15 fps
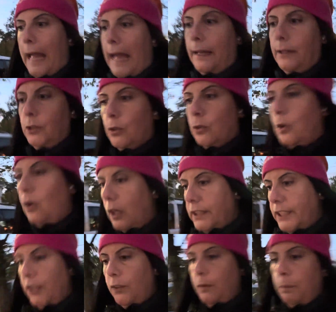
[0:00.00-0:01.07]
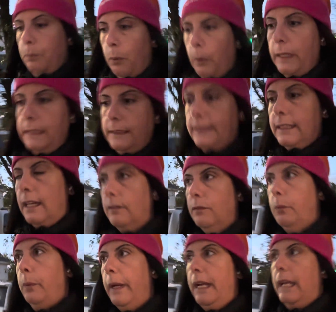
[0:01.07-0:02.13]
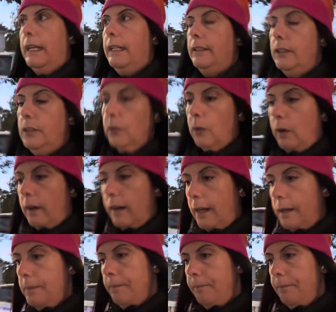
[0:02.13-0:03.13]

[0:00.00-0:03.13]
your crossover point of when your